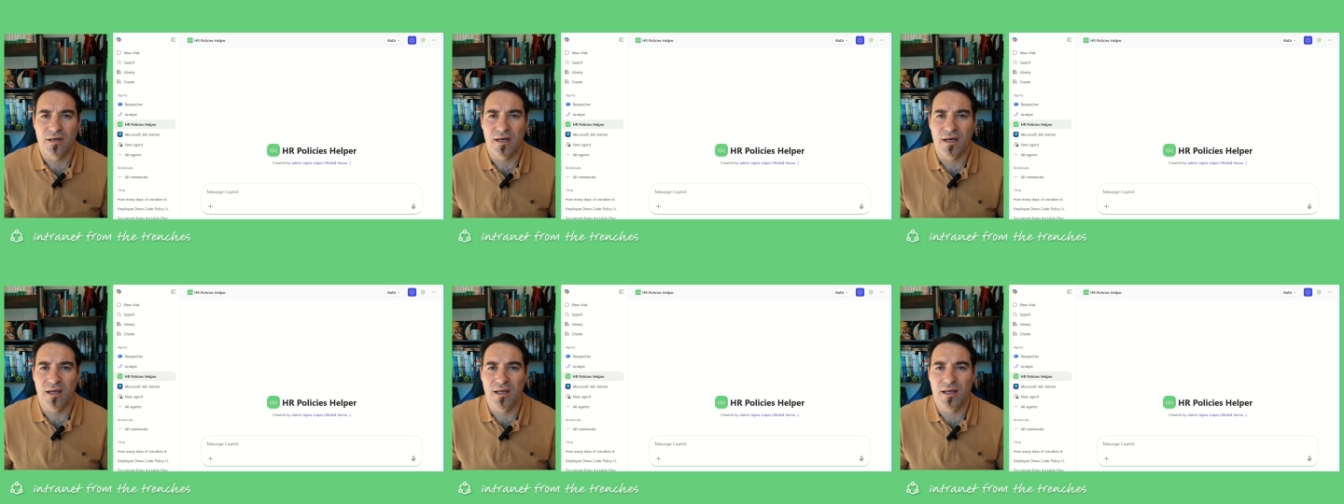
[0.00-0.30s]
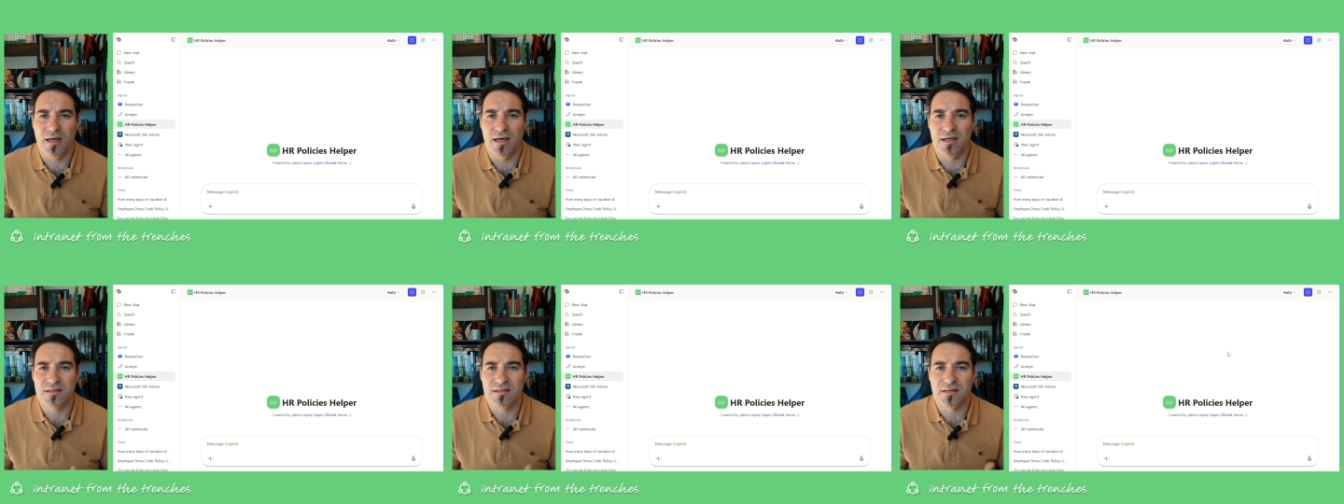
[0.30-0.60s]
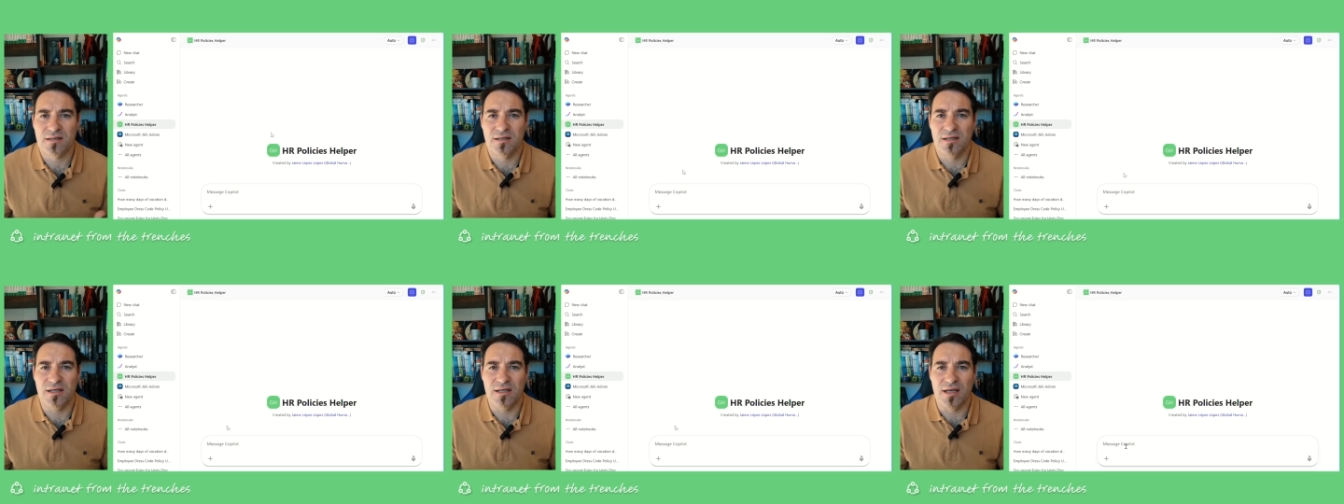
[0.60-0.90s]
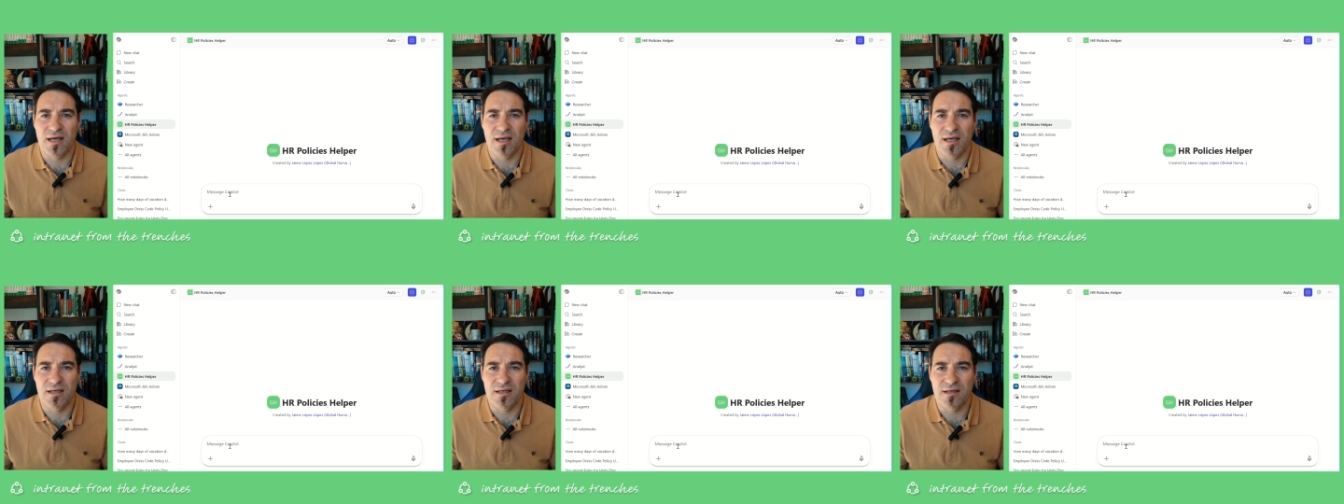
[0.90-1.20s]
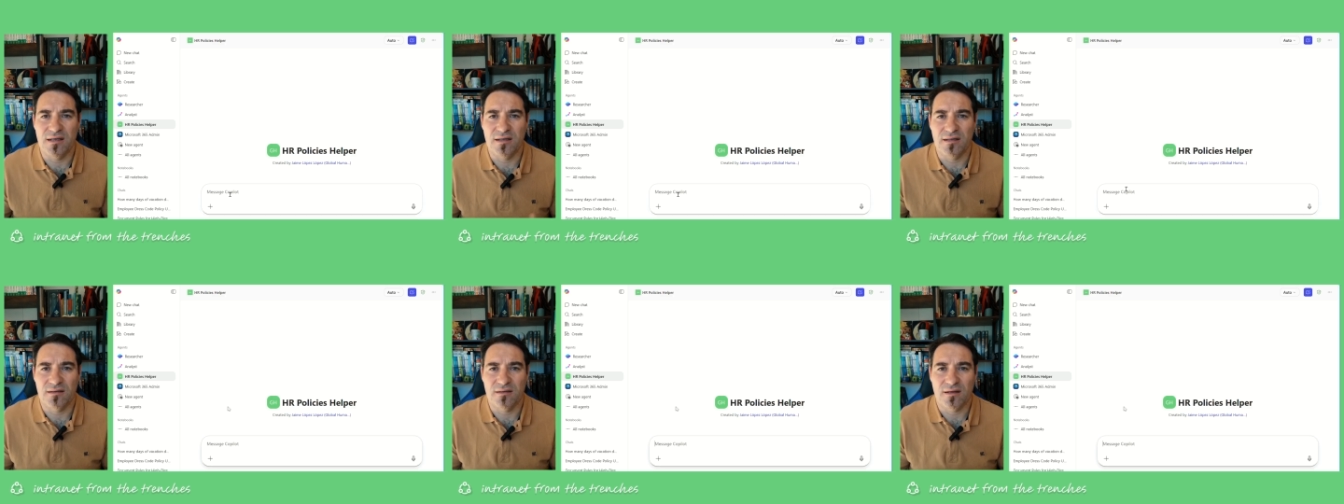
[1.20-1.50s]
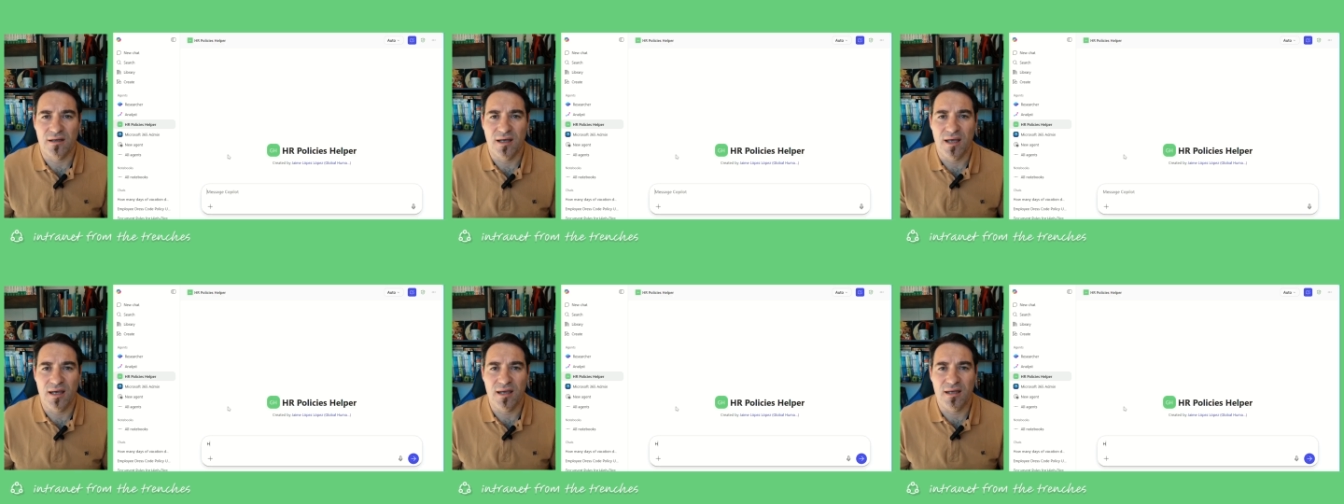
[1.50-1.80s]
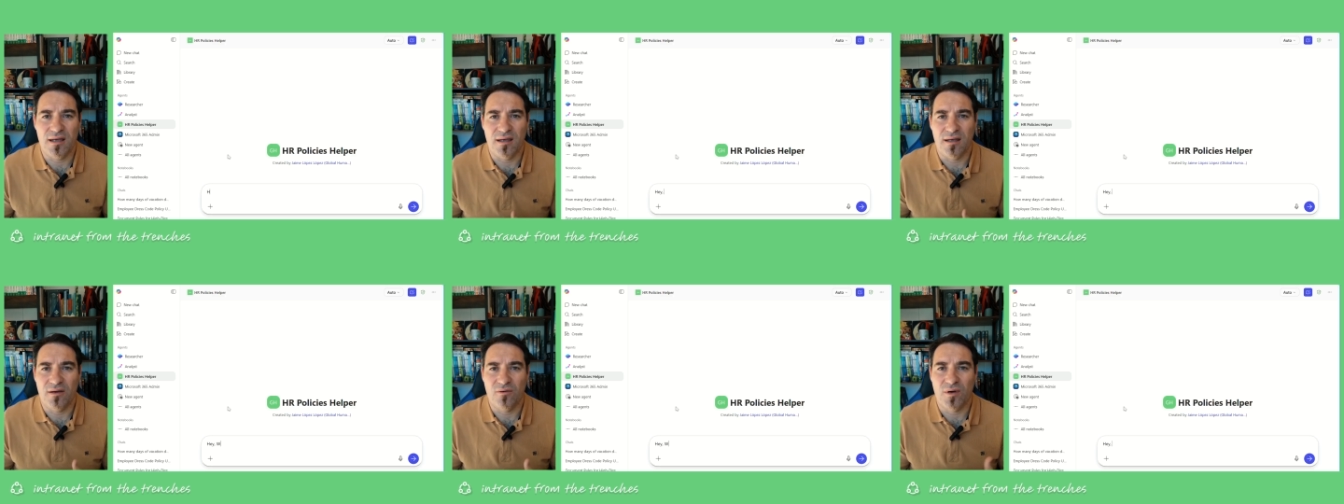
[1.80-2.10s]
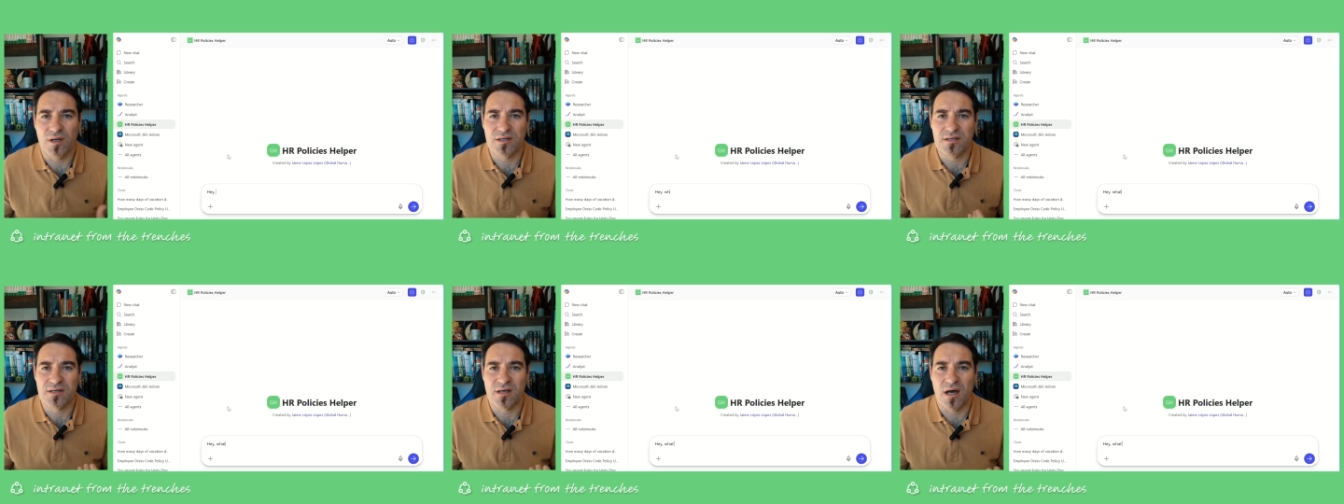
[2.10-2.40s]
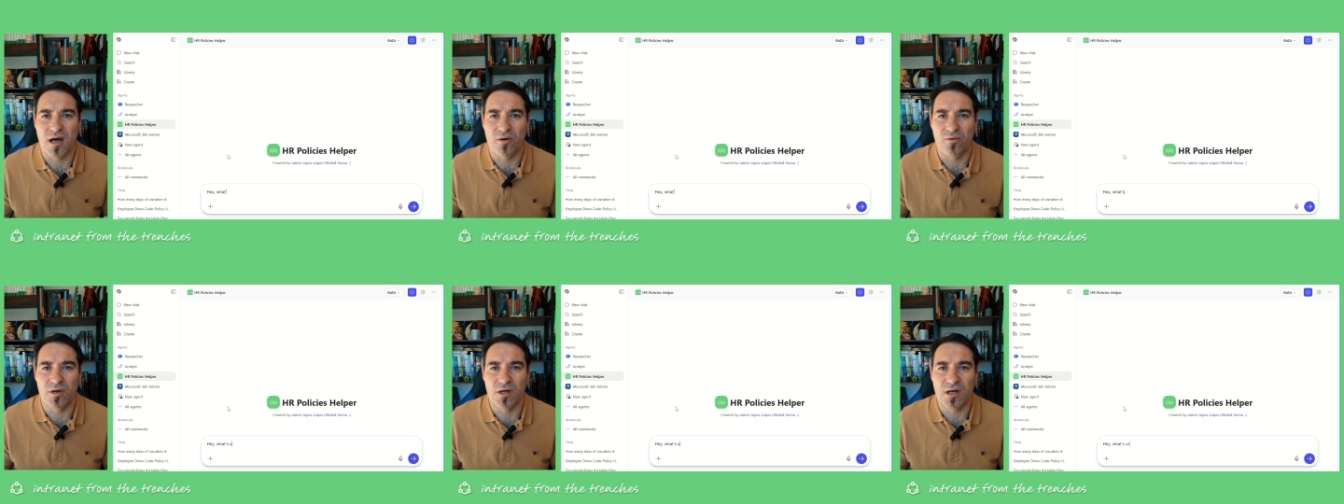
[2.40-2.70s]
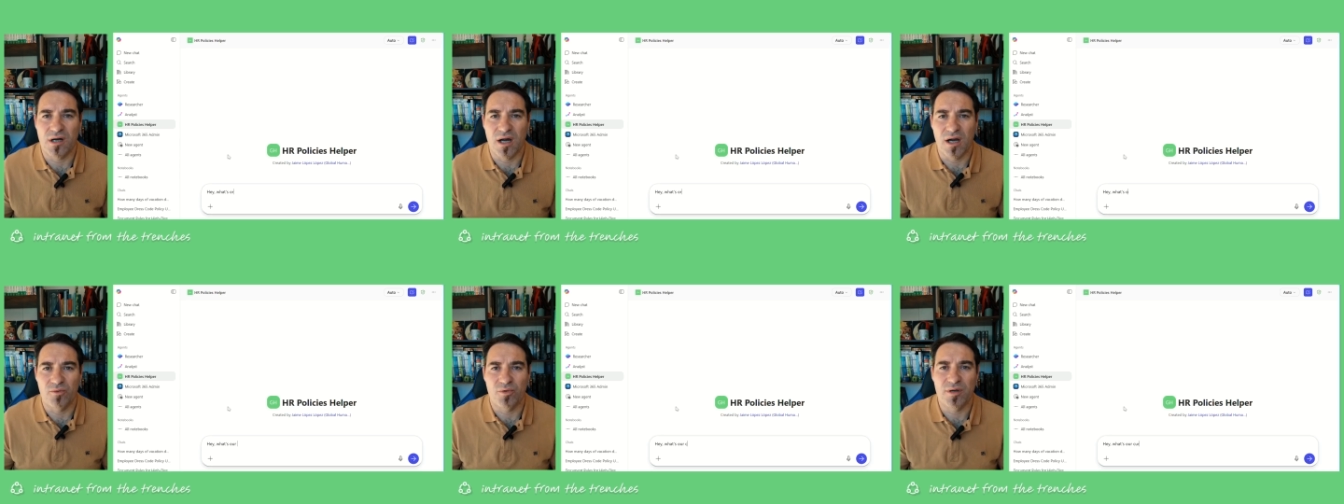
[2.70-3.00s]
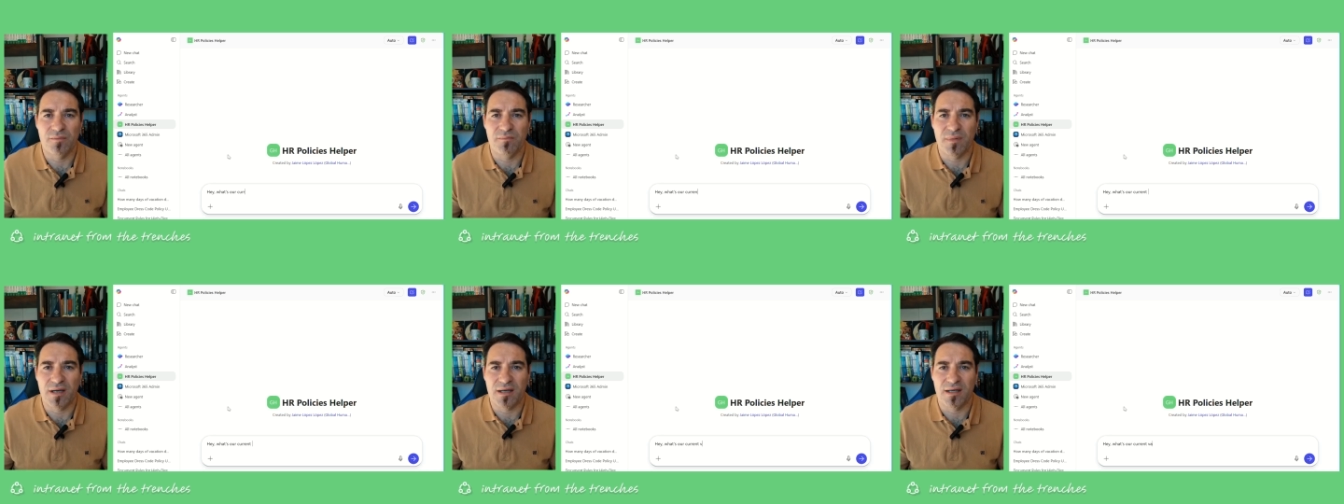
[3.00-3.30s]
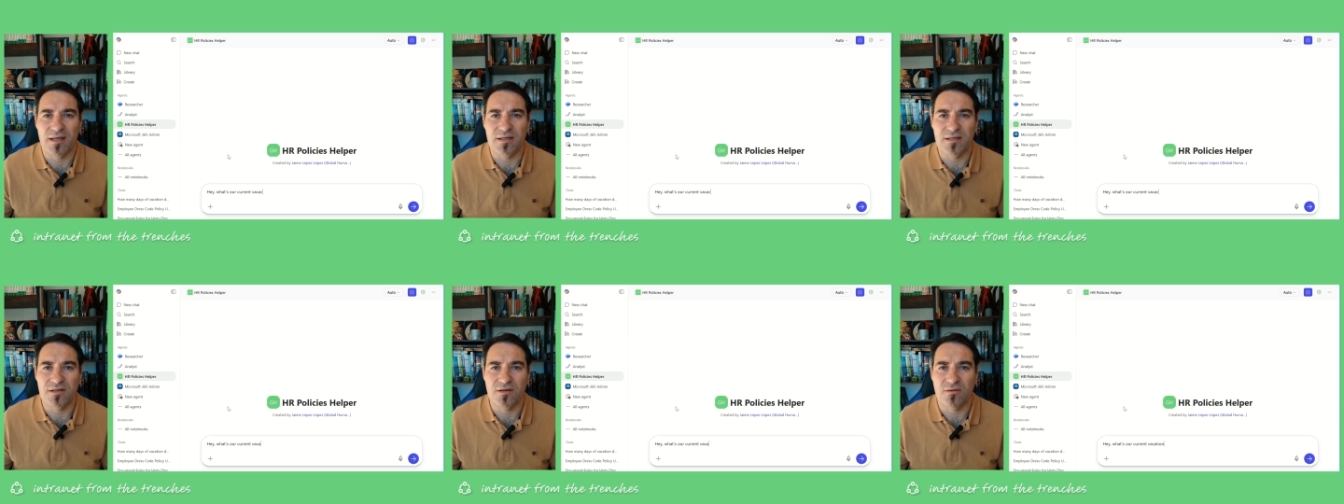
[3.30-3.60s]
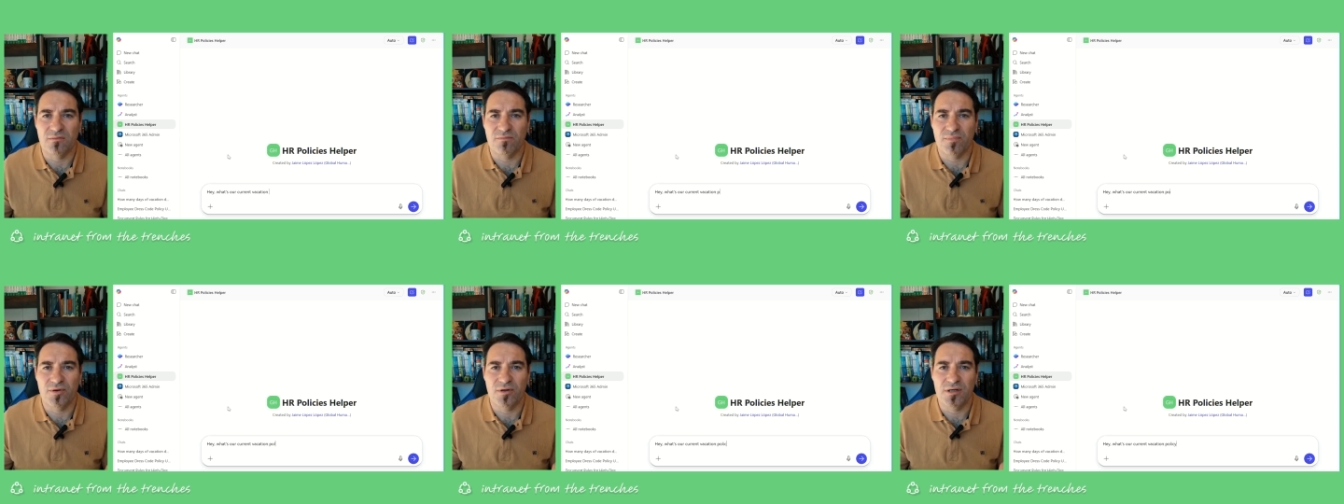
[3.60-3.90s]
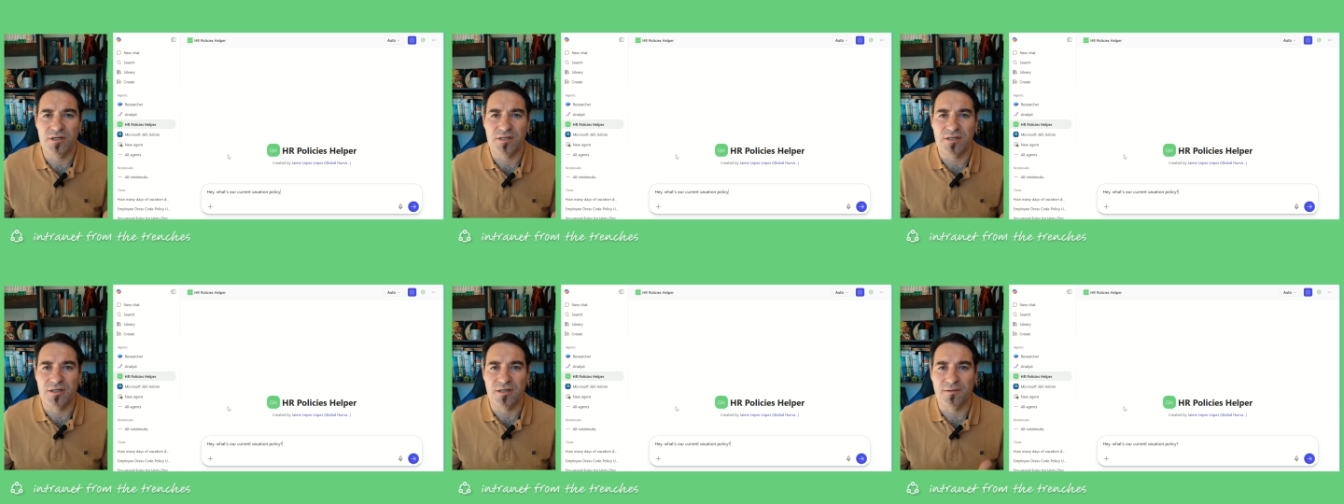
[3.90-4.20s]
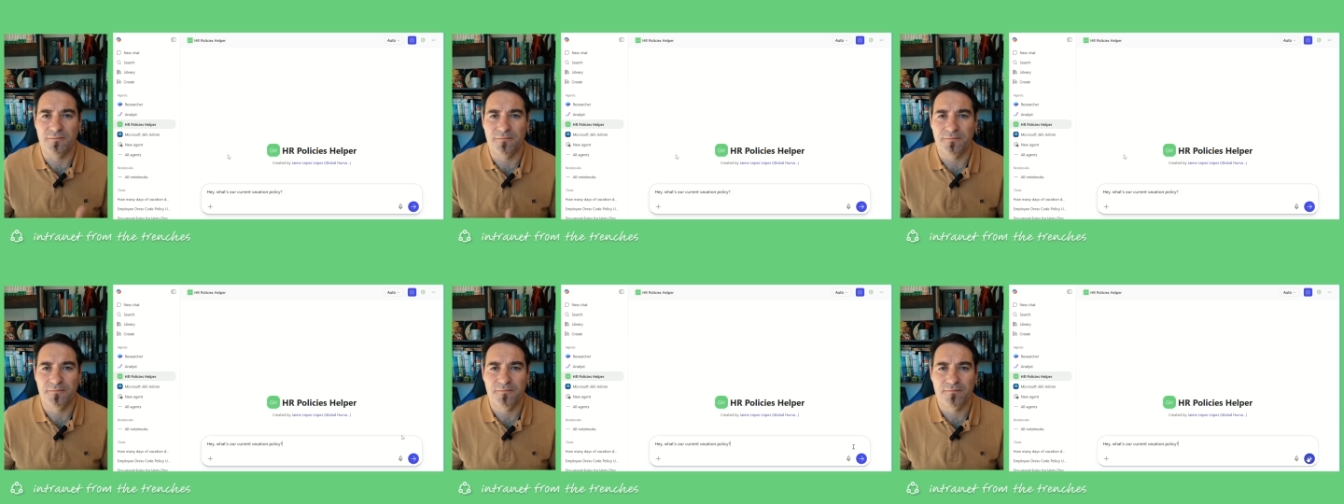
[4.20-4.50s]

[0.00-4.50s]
I ask the agent, hey, what's our current vacation policy?